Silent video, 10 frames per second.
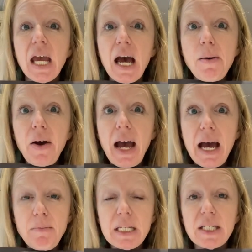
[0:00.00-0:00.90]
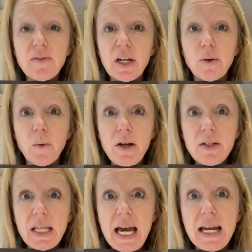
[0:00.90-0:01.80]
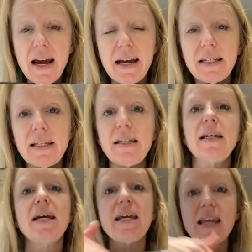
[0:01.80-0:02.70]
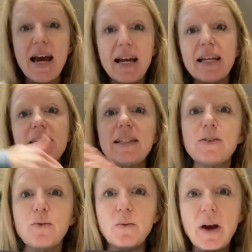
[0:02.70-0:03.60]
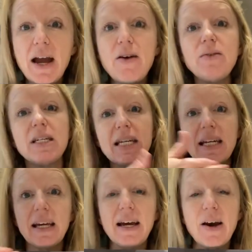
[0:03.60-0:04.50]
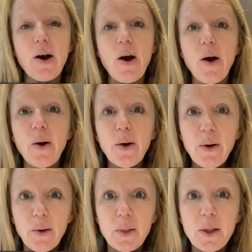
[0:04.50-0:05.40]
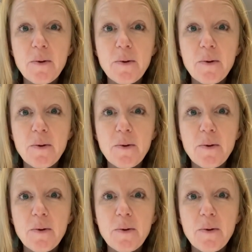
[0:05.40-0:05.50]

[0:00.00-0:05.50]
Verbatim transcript: How about atmosphere? Where's that at? And that is surrounding our earth.